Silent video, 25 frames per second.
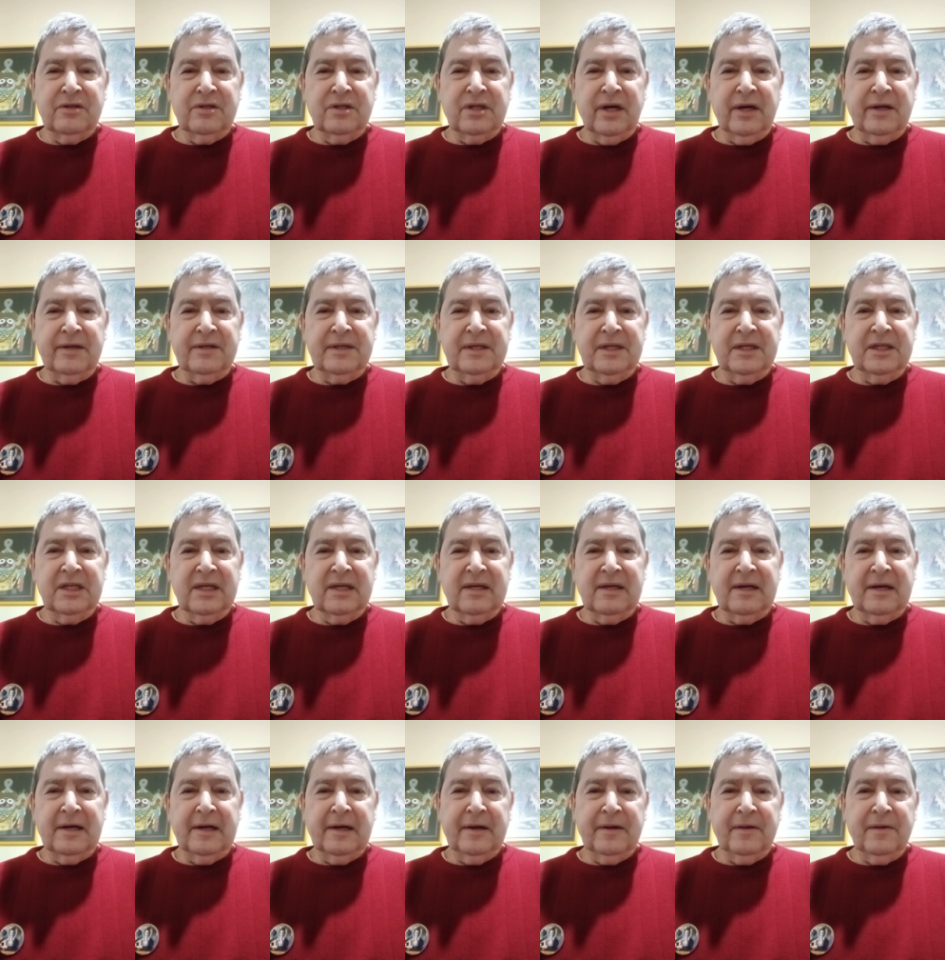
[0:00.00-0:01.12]
chanting
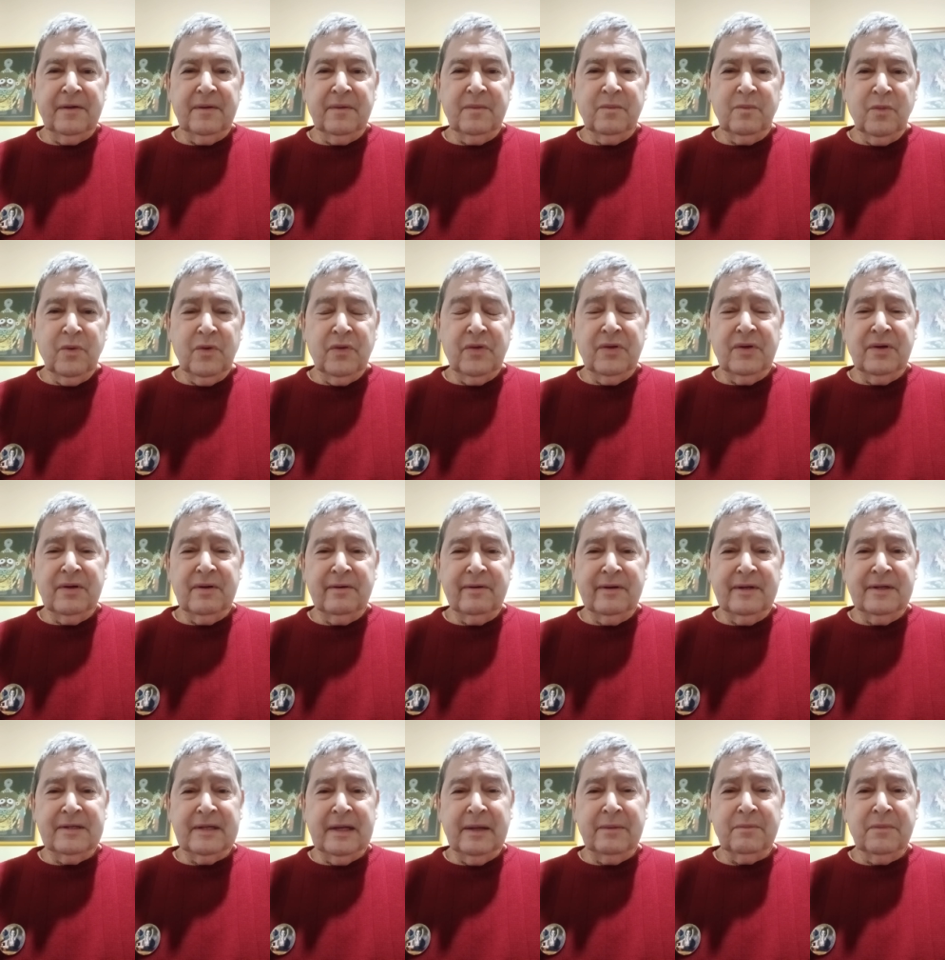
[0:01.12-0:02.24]
uh, with the,
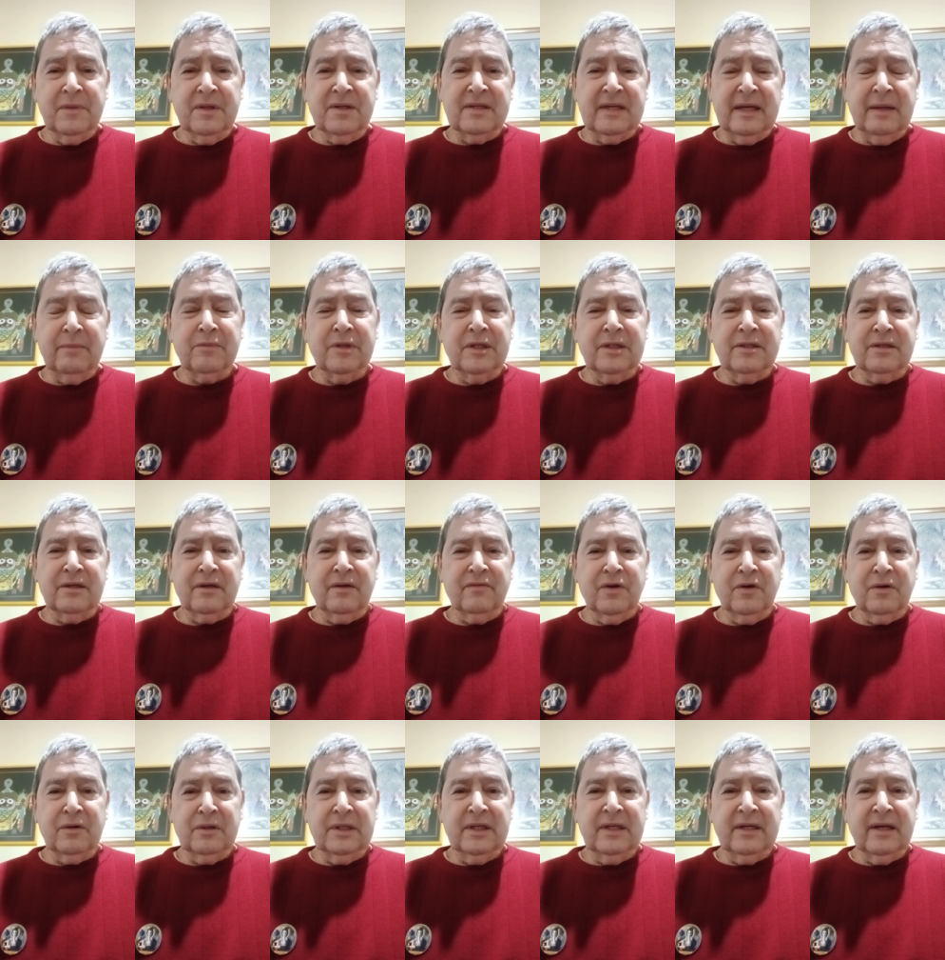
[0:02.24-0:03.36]
resem- the, semblance of
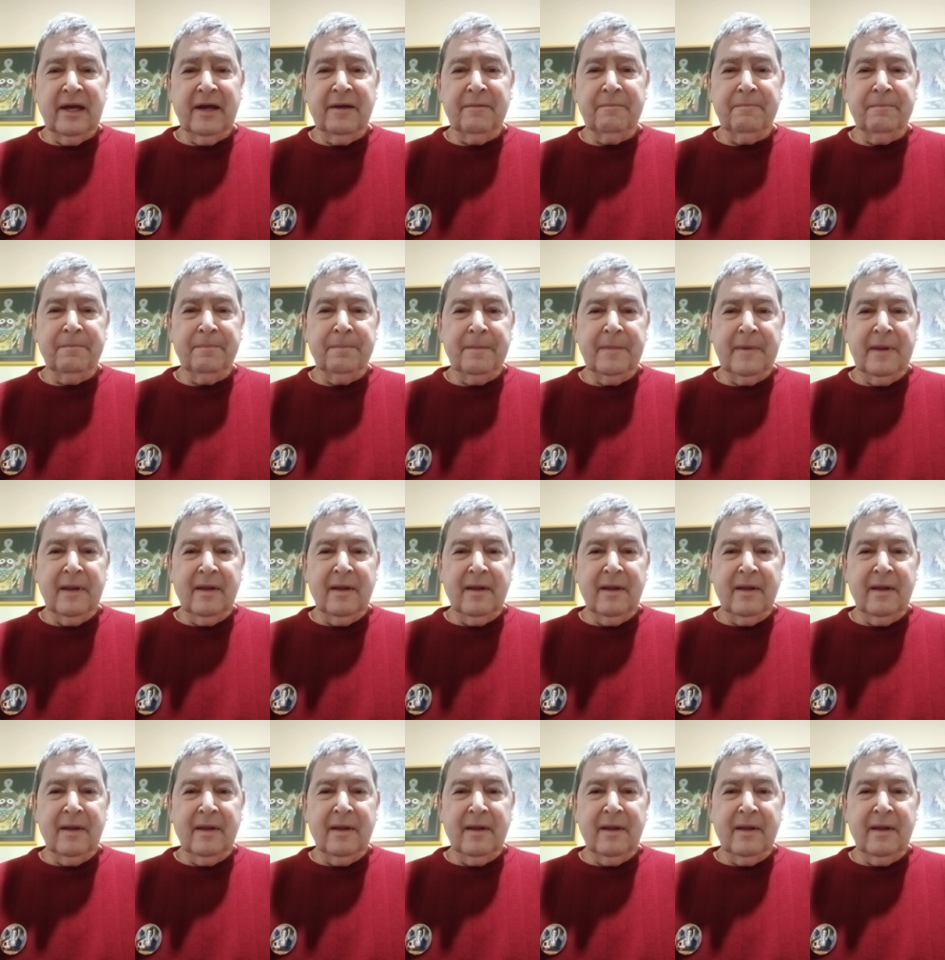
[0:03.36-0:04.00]
the holy name,